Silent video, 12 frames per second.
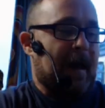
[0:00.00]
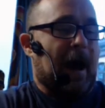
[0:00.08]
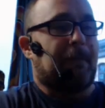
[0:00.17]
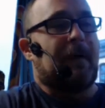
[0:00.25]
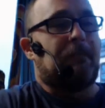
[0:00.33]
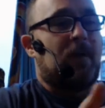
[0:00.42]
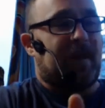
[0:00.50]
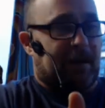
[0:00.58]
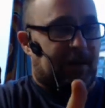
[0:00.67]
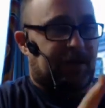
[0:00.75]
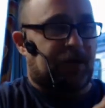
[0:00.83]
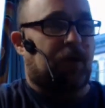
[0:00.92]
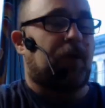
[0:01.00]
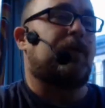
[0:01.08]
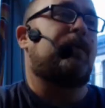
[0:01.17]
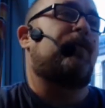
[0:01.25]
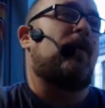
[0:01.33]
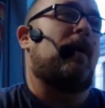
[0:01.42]
And then when they
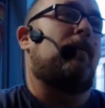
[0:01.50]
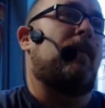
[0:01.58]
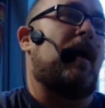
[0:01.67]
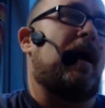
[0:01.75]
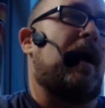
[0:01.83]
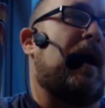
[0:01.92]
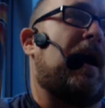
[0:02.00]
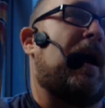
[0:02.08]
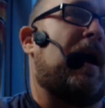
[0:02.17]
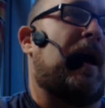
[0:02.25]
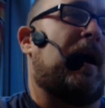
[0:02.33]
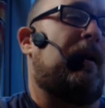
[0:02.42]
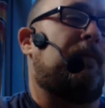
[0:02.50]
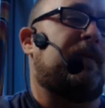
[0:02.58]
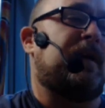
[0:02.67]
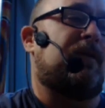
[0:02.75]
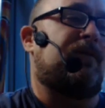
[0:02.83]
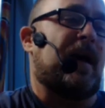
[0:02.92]
returned from uh, um,
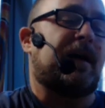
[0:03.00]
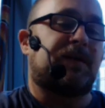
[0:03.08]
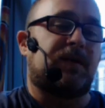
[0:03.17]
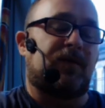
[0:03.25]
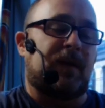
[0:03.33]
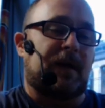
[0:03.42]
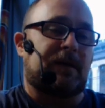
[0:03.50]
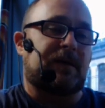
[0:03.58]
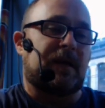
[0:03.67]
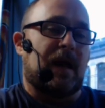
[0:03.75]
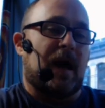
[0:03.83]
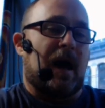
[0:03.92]
the effects of this,